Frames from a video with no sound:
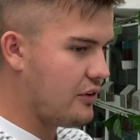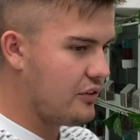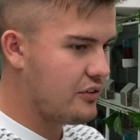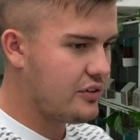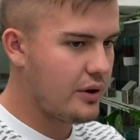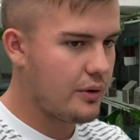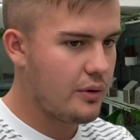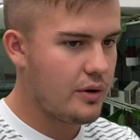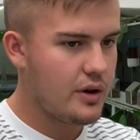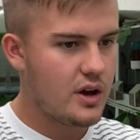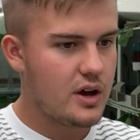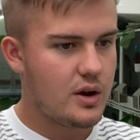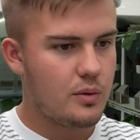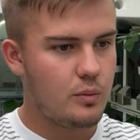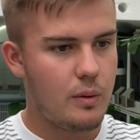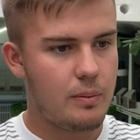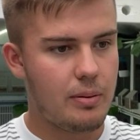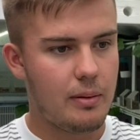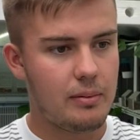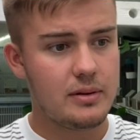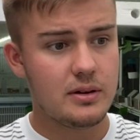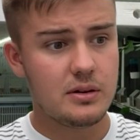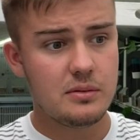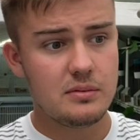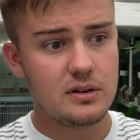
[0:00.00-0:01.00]
So we're
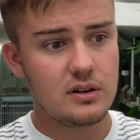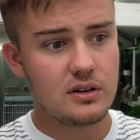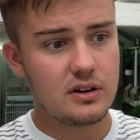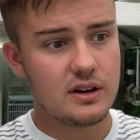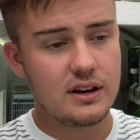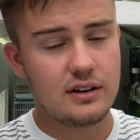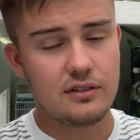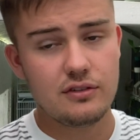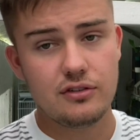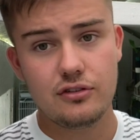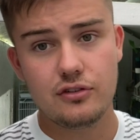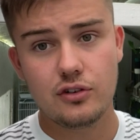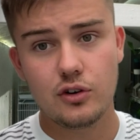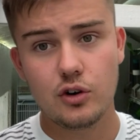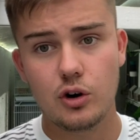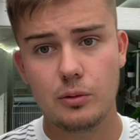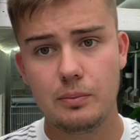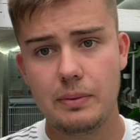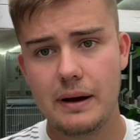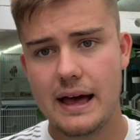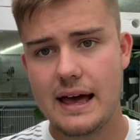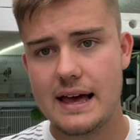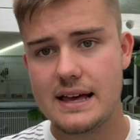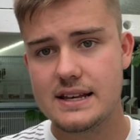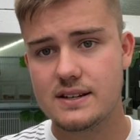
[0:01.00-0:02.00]
probably going to be looking at 4
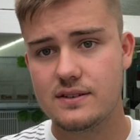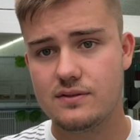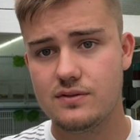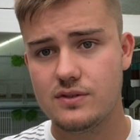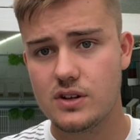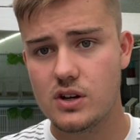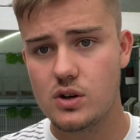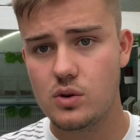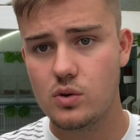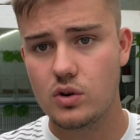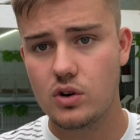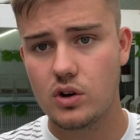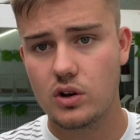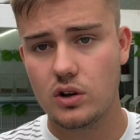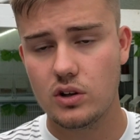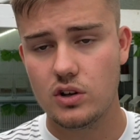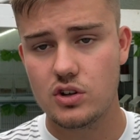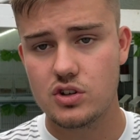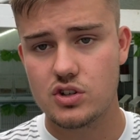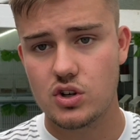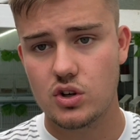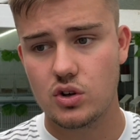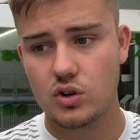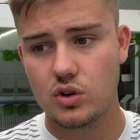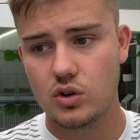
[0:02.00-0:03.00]
pairs of new
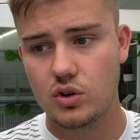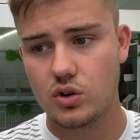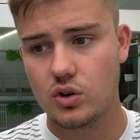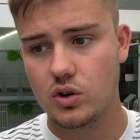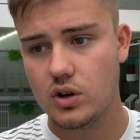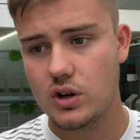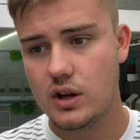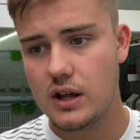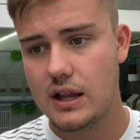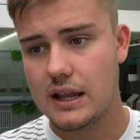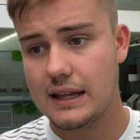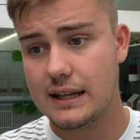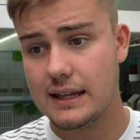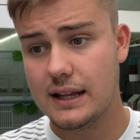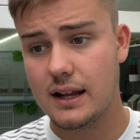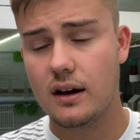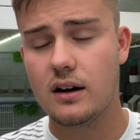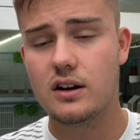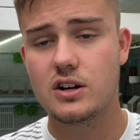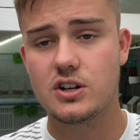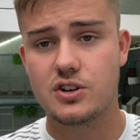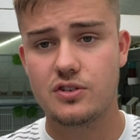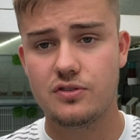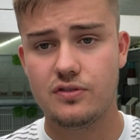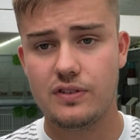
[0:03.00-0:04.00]
colours or
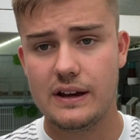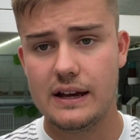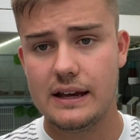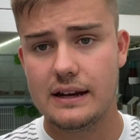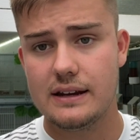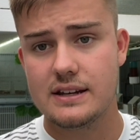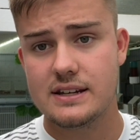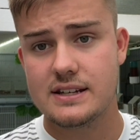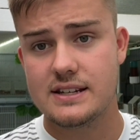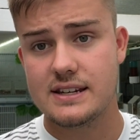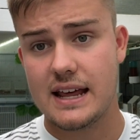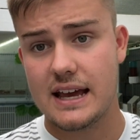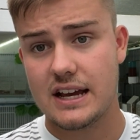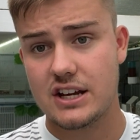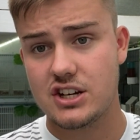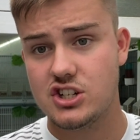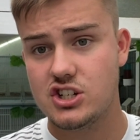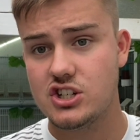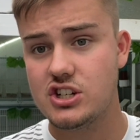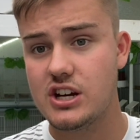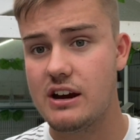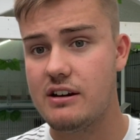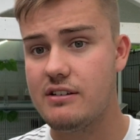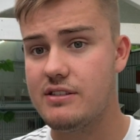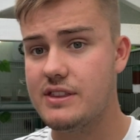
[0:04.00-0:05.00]
large feeders
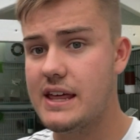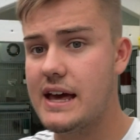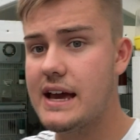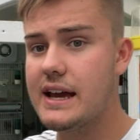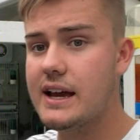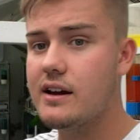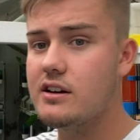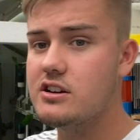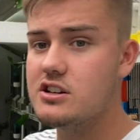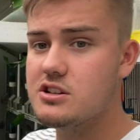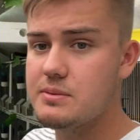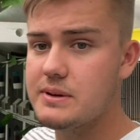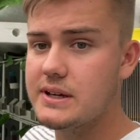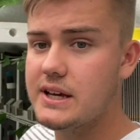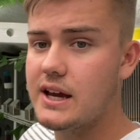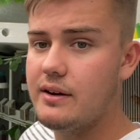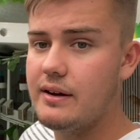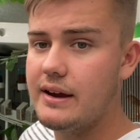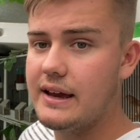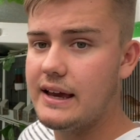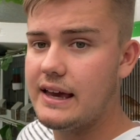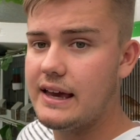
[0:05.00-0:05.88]
next year, and they're going to be going